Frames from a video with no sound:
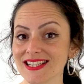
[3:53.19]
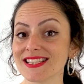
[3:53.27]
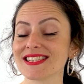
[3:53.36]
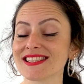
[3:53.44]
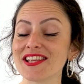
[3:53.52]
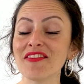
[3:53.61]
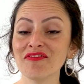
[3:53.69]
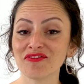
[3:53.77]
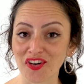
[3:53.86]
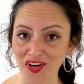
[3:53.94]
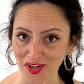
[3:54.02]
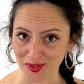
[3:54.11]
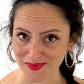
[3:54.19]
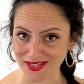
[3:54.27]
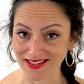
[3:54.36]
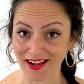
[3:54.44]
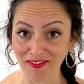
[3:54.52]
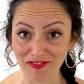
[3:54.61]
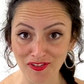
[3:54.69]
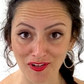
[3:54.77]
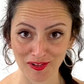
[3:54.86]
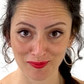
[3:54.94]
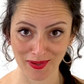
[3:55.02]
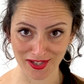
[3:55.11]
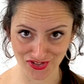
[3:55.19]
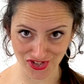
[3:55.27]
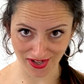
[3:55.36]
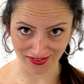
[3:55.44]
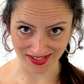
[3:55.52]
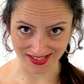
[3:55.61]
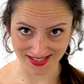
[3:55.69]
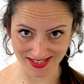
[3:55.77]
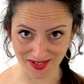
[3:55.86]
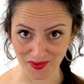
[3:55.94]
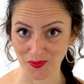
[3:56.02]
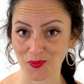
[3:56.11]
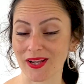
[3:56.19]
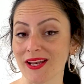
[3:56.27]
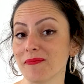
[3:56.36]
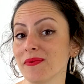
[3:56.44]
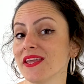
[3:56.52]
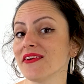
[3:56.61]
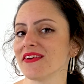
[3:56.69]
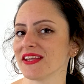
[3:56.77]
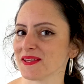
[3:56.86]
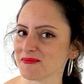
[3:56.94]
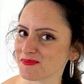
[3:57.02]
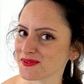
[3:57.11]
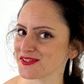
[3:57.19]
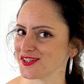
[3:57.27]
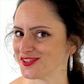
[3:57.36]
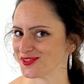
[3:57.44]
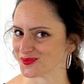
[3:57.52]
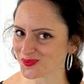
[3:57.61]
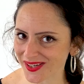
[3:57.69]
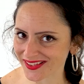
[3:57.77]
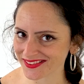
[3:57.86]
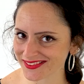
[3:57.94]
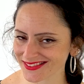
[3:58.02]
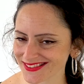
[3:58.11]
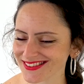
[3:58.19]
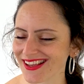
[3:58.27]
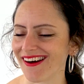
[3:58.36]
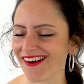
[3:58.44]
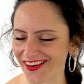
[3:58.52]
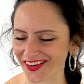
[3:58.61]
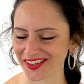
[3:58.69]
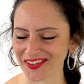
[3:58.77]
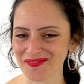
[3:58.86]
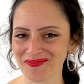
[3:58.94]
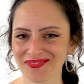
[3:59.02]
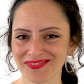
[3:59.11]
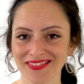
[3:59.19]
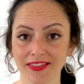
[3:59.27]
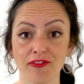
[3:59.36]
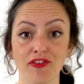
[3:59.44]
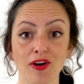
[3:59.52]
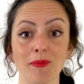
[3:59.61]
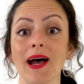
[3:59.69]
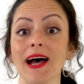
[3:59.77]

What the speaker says: Some verbs that are followed by gerund when appearing in position 1 are the verb